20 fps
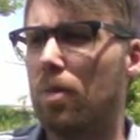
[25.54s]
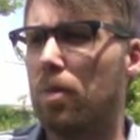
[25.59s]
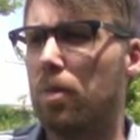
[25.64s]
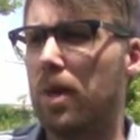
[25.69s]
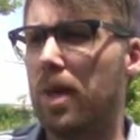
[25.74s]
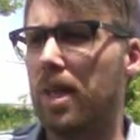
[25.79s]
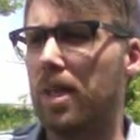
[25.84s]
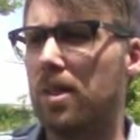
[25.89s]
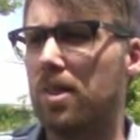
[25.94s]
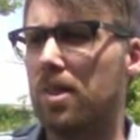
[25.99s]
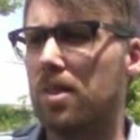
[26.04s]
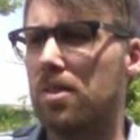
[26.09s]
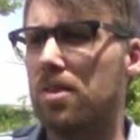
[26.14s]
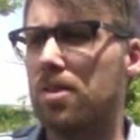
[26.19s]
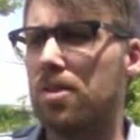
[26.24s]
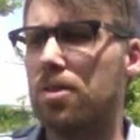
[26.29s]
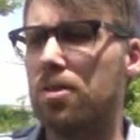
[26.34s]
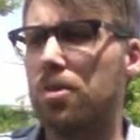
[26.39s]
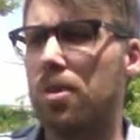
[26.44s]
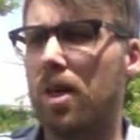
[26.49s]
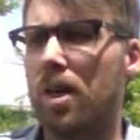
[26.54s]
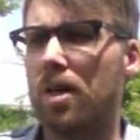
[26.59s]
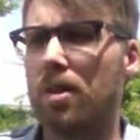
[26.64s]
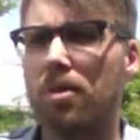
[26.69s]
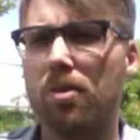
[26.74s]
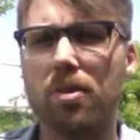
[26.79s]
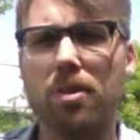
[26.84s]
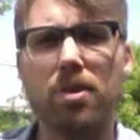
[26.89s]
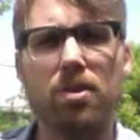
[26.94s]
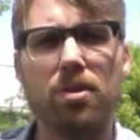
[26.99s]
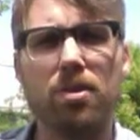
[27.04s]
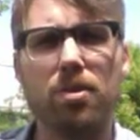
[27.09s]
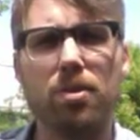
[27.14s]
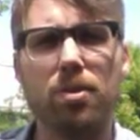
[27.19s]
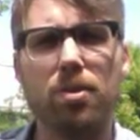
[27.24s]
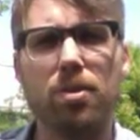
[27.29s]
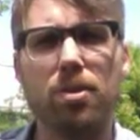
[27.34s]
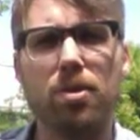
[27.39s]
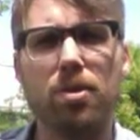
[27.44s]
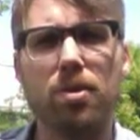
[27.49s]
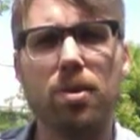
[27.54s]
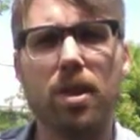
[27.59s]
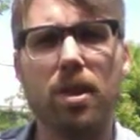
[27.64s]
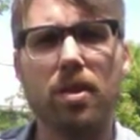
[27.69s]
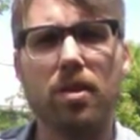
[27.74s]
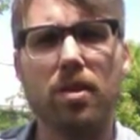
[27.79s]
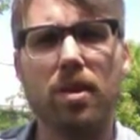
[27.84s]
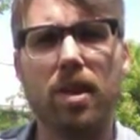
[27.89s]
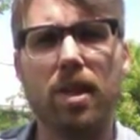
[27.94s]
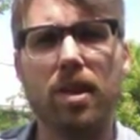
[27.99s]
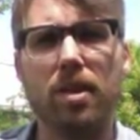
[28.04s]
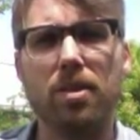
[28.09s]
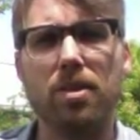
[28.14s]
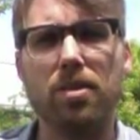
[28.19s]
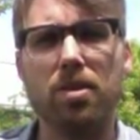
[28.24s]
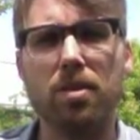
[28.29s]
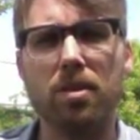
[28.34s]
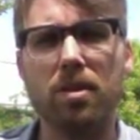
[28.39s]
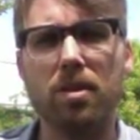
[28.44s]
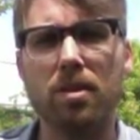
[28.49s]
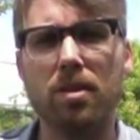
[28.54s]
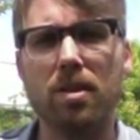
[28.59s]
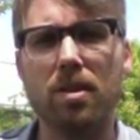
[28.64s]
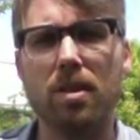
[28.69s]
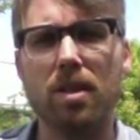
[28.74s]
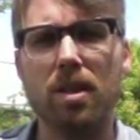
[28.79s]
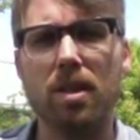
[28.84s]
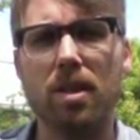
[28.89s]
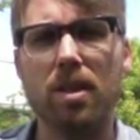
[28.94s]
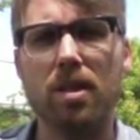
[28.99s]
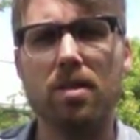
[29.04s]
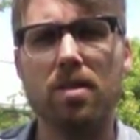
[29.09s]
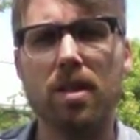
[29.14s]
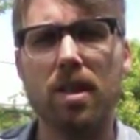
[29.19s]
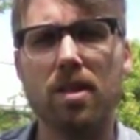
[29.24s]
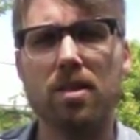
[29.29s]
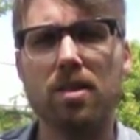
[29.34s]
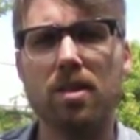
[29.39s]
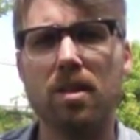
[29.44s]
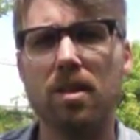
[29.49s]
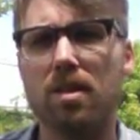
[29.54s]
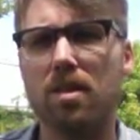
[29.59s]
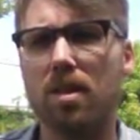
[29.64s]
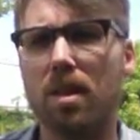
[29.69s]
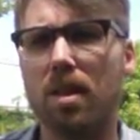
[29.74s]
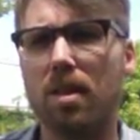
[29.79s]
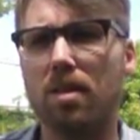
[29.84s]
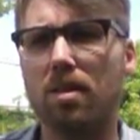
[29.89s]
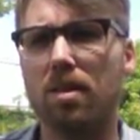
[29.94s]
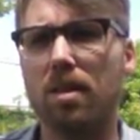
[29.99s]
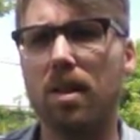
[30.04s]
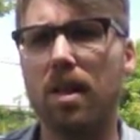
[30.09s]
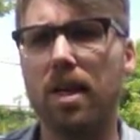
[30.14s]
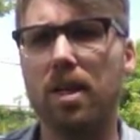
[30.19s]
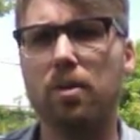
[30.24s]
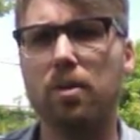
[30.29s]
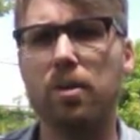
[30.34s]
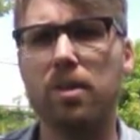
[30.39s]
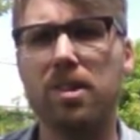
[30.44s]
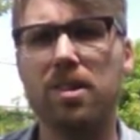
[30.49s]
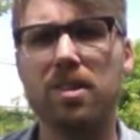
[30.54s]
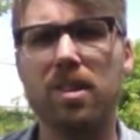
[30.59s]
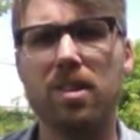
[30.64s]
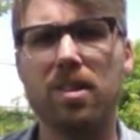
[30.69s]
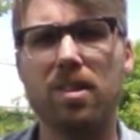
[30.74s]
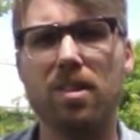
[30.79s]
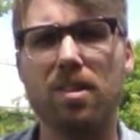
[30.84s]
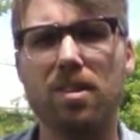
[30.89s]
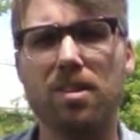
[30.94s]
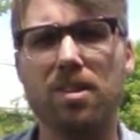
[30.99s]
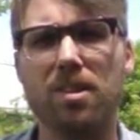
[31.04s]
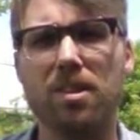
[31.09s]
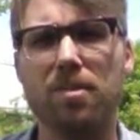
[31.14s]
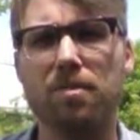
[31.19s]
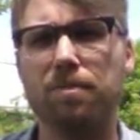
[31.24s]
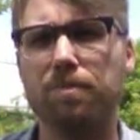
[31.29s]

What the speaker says: pages 200 to 202, a section entitled Language and Culture.